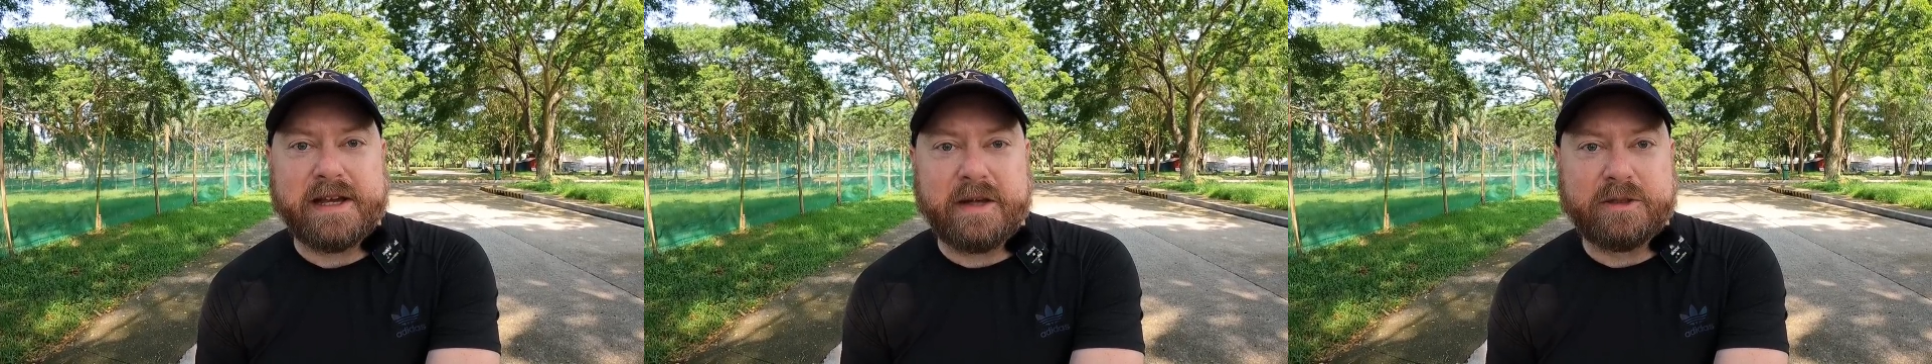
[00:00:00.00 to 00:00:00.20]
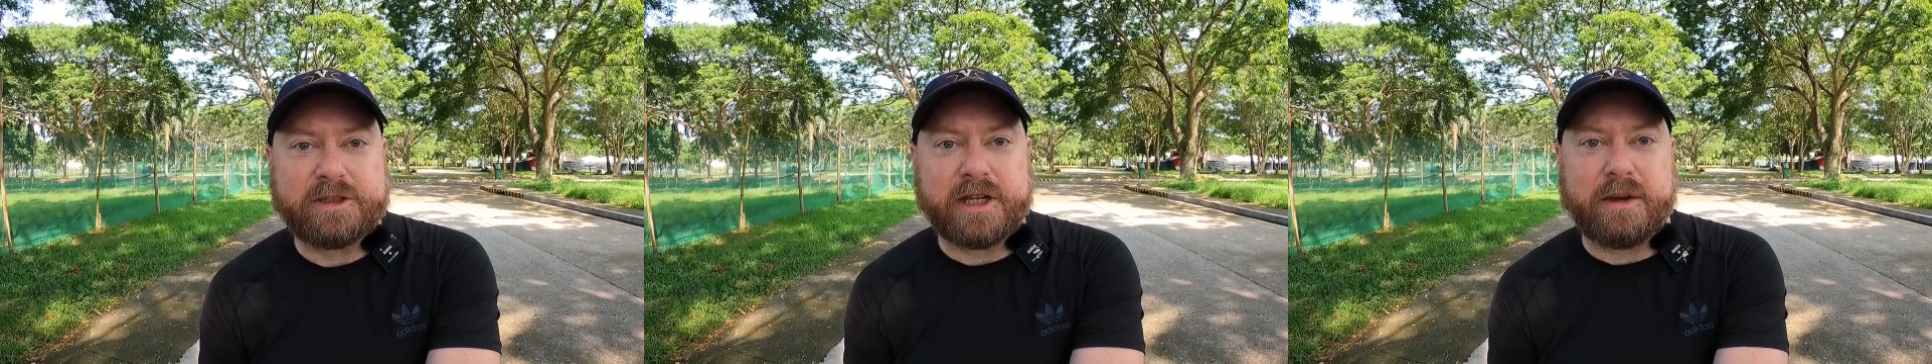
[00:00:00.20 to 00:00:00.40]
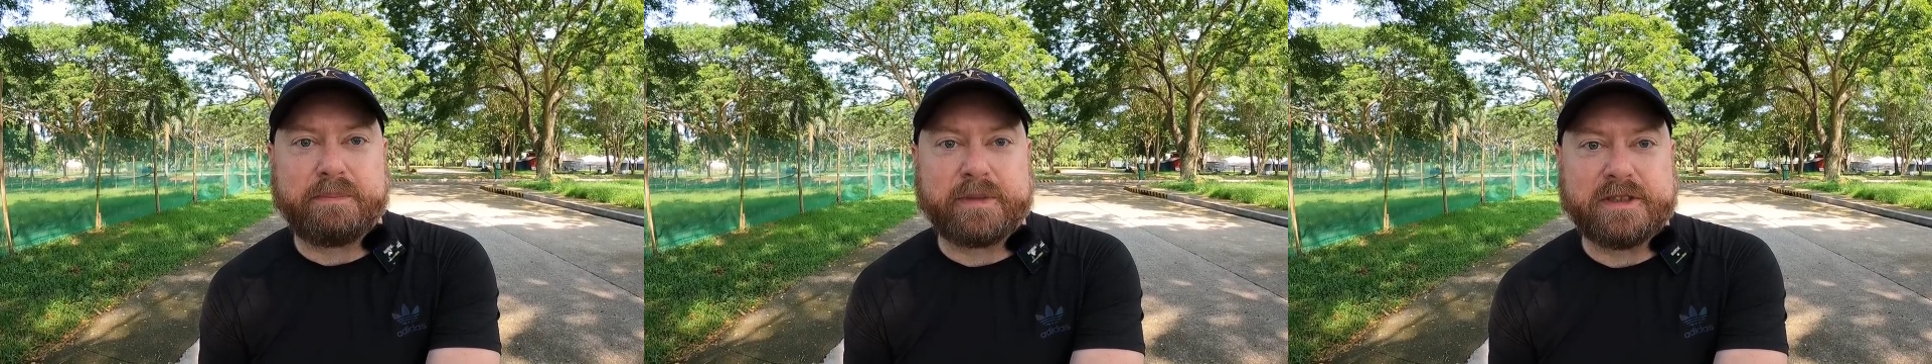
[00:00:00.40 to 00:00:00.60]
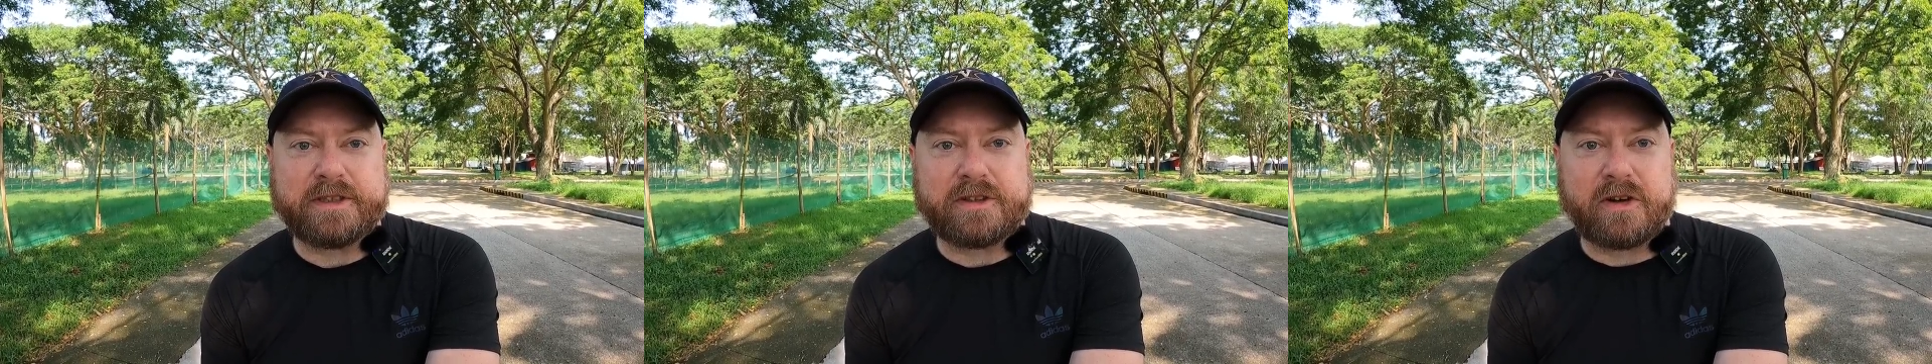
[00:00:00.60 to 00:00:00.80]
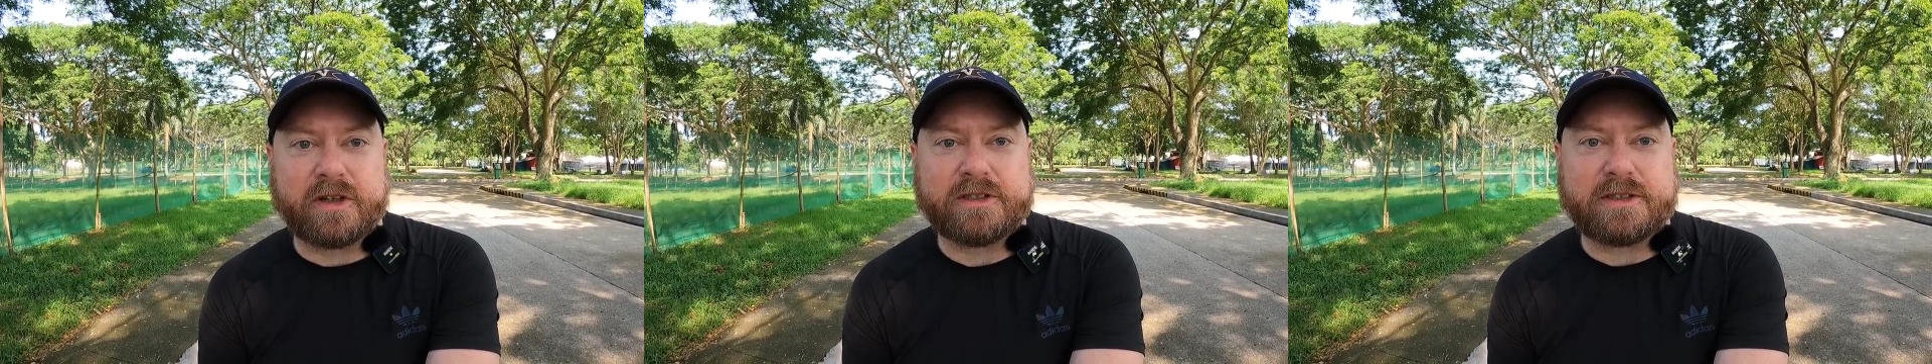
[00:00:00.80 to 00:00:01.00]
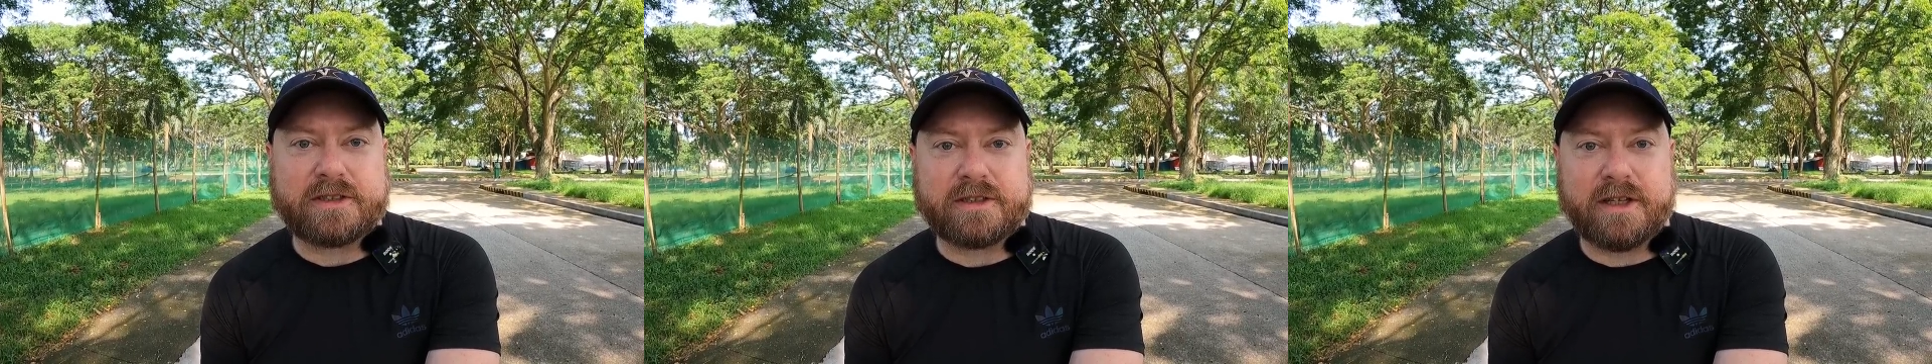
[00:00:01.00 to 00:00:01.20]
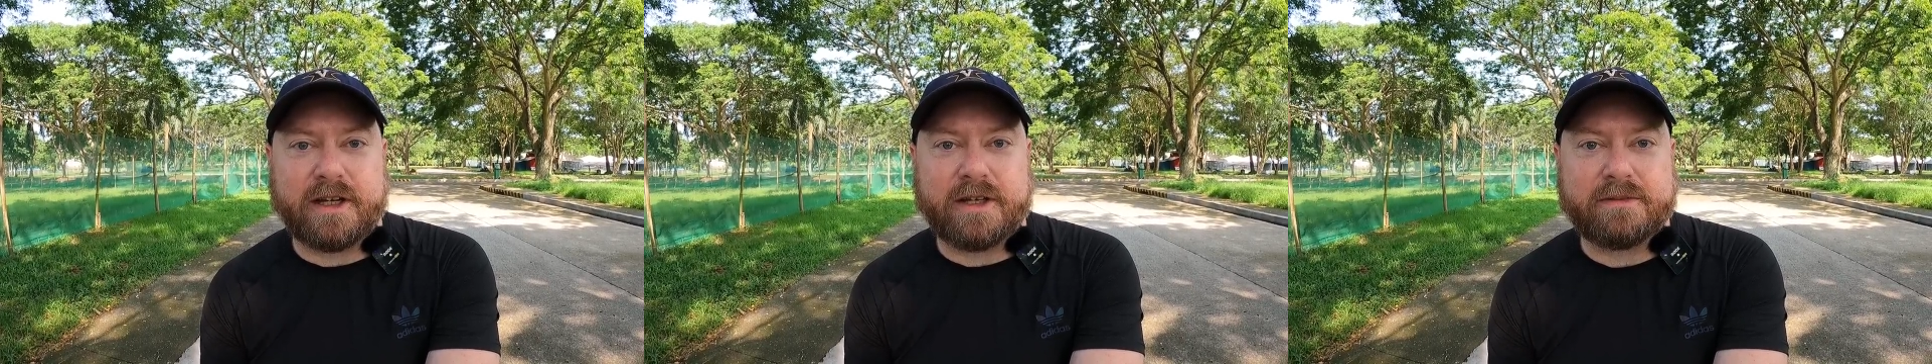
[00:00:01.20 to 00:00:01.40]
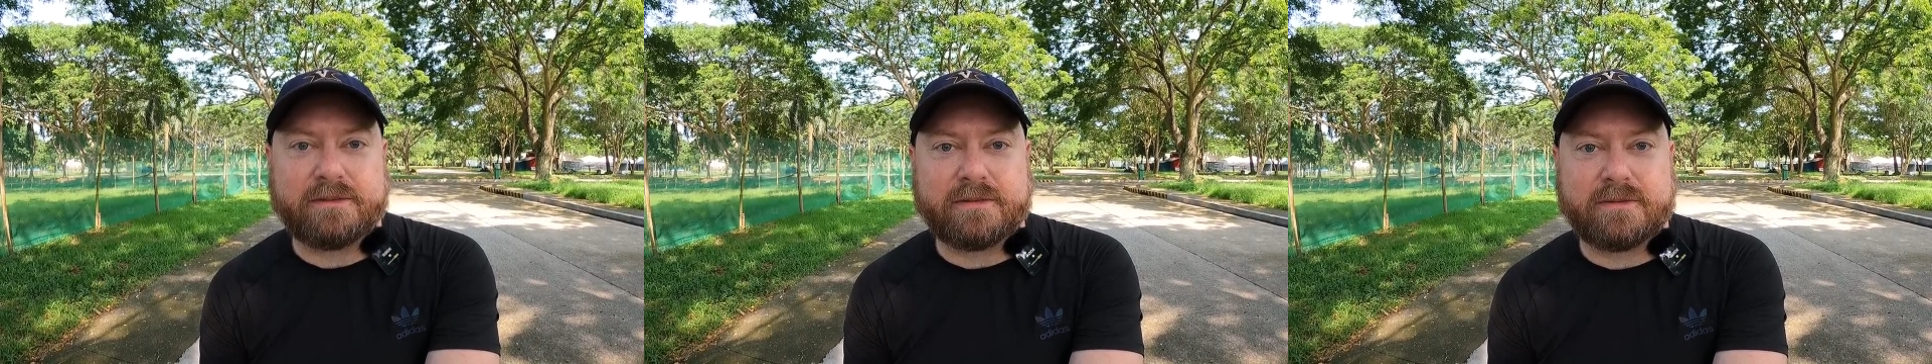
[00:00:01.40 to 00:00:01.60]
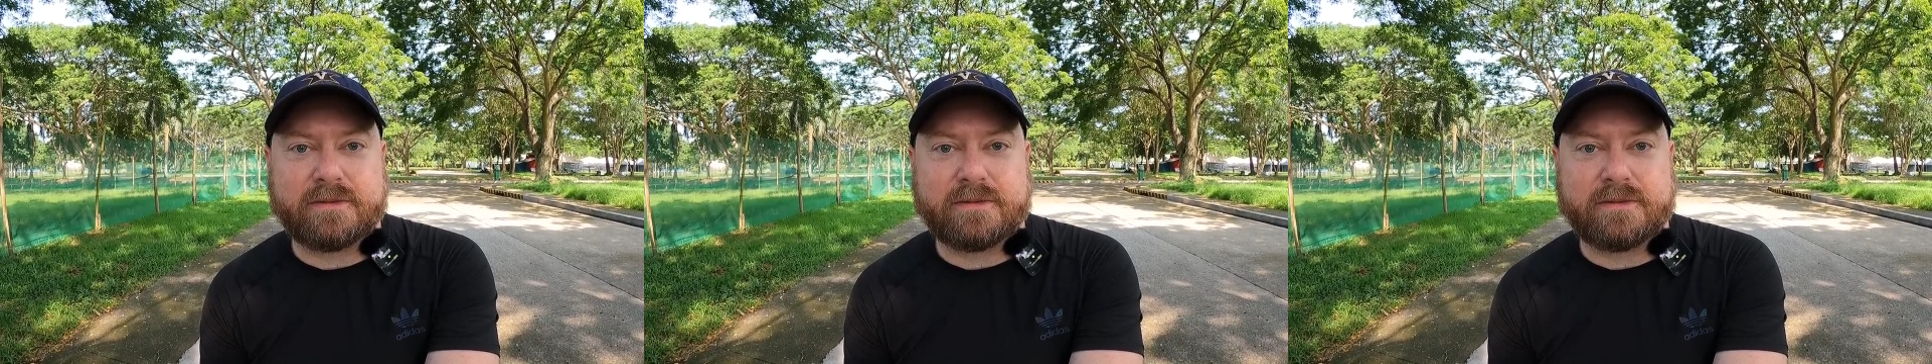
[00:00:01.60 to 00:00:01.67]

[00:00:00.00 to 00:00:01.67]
goes up and starts uh,